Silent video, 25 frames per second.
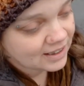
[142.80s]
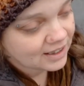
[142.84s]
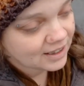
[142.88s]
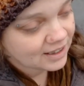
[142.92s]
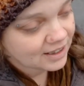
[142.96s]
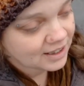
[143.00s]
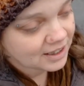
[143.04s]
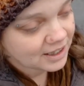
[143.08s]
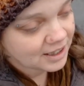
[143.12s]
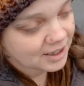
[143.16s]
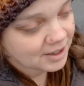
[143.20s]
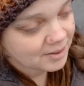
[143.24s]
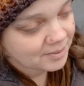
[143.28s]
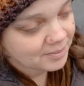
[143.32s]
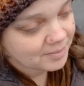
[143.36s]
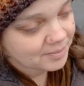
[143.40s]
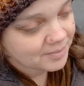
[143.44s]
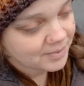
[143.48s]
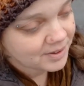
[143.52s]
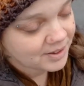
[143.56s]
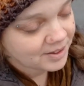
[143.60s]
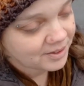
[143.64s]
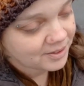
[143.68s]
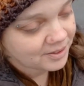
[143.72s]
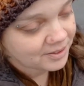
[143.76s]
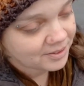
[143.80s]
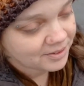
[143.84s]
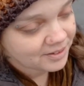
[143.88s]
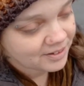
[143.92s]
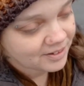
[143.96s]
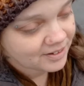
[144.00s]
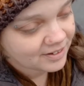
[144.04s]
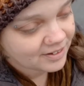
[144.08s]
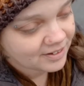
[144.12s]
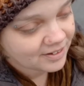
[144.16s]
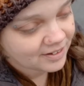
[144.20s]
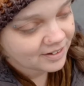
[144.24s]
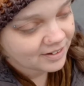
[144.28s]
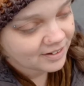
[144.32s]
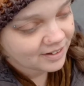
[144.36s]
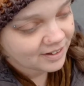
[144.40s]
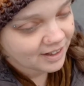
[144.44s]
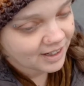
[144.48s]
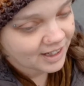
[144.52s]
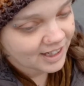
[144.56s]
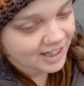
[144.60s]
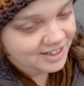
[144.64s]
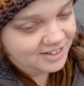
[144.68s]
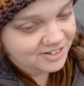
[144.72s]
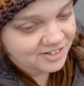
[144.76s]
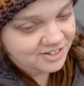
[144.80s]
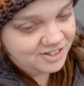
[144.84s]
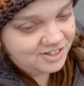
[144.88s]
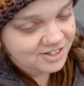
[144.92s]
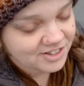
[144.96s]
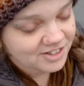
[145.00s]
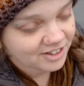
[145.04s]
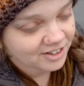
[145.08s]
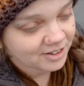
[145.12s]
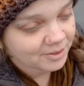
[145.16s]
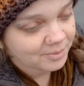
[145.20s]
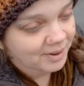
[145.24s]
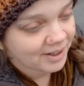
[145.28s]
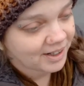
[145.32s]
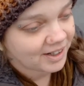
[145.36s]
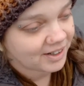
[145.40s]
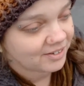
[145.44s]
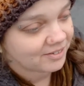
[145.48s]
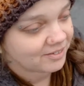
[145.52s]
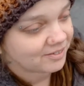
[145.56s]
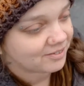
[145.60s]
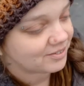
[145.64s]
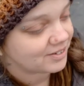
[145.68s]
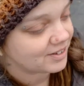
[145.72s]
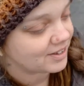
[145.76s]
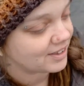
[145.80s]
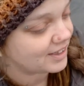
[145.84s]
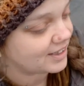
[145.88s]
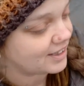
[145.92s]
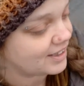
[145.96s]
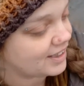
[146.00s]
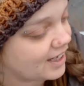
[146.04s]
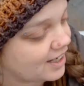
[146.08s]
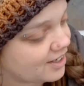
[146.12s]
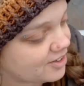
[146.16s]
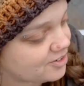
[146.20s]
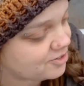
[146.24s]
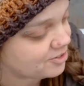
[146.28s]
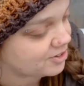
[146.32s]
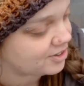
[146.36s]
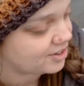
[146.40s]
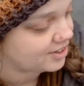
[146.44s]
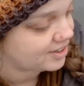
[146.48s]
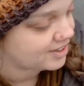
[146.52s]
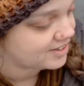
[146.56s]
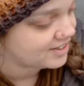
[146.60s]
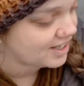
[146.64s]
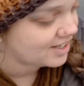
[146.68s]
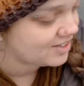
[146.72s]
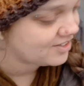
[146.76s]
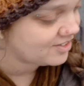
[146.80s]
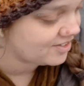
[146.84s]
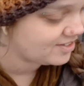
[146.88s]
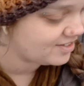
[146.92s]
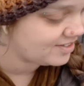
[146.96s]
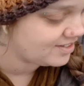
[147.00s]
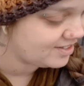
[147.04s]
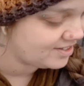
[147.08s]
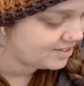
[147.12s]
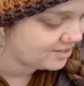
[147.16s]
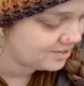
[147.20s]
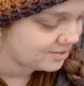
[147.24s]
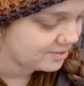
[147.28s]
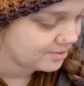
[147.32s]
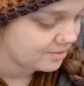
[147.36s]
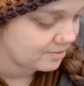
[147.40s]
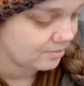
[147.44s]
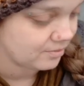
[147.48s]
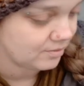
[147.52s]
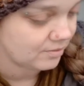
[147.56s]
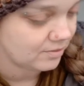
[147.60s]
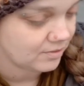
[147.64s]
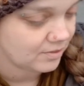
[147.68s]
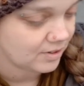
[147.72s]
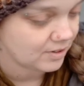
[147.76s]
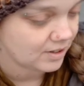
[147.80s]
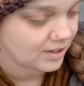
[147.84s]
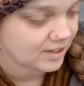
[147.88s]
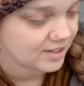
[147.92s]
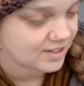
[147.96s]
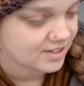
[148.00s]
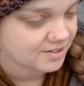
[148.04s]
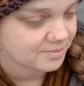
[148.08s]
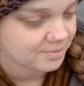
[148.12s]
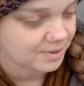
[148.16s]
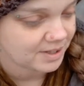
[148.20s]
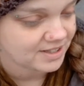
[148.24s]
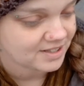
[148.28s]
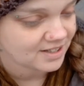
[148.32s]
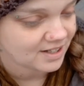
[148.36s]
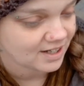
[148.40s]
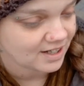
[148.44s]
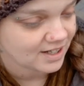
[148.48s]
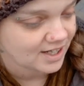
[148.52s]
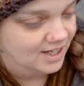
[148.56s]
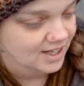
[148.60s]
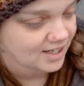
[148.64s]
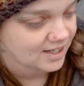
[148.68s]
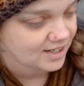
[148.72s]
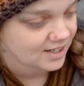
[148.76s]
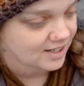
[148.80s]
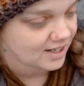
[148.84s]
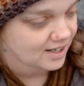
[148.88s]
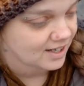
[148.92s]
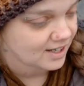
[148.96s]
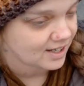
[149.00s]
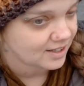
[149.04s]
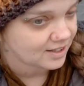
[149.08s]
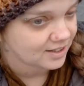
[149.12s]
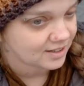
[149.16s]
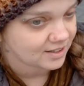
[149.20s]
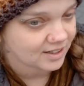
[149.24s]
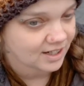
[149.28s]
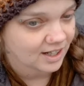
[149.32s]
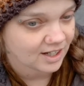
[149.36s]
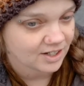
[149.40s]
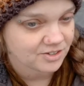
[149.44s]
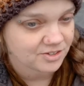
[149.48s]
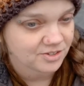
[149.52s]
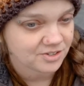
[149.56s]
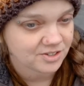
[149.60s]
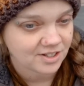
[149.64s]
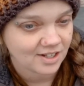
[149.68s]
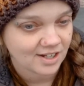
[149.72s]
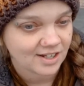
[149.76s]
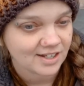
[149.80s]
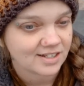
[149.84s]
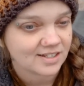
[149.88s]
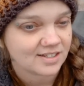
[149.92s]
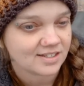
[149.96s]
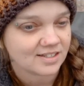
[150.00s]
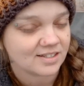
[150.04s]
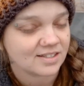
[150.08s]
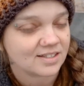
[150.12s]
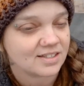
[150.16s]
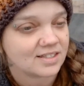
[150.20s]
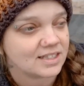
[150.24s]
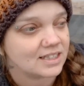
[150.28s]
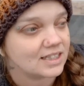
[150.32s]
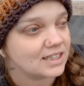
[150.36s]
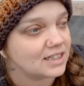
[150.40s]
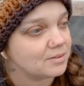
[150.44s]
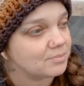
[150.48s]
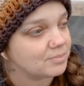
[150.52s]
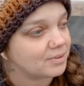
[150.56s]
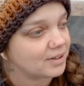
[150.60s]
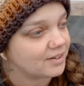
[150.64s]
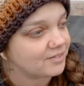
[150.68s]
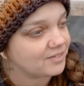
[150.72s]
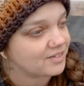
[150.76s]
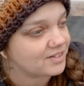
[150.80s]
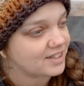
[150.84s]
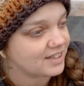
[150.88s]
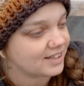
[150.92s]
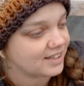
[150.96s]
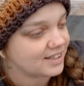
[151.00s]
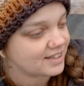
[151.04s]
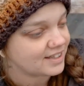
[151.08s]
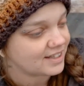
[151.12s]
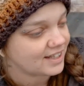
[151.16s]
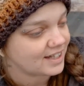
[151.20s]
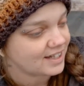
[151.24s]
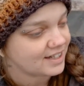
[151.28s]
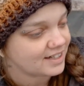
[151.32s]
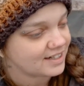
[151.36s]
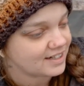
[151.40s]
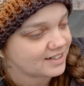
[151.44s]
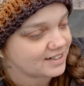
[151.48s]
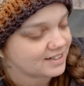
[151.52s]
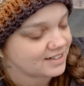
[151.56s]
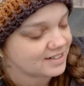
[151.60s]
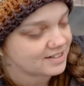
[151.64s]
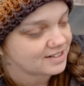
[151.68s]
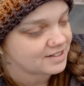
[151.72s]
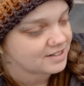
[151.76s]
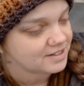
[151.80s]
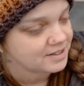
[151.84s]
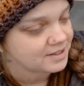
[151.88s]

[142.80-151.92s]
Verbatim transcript: um, you know I just started paying really extra good attention to uh, to my diet and exercise and sleep and everything like that and,